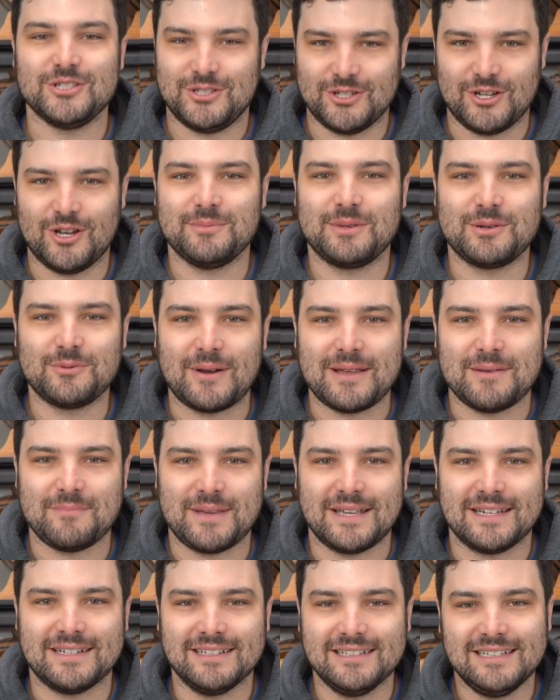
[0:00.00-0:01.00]
German wheat
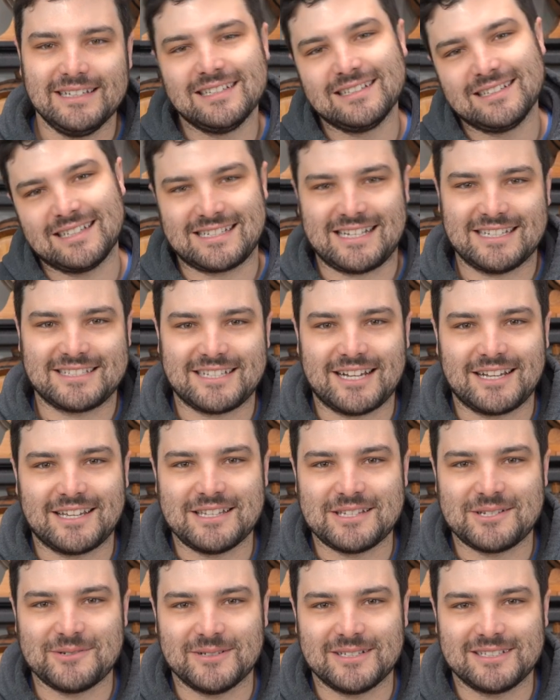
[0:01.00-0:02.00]
beer. Let's get stuck
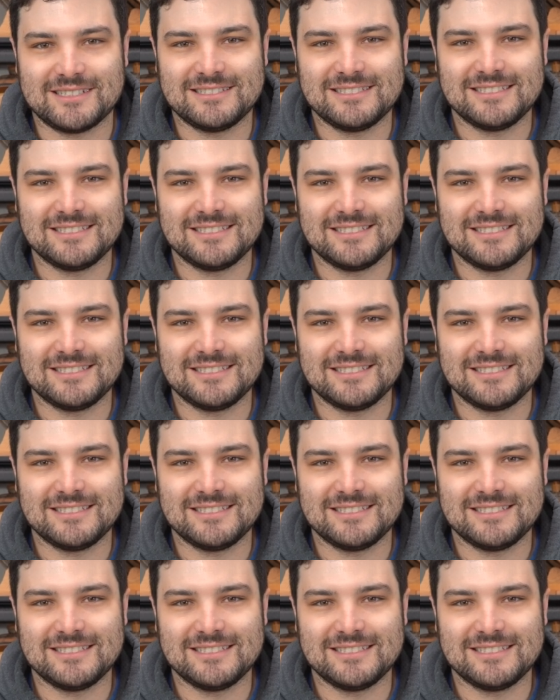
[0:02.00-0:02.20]
into it.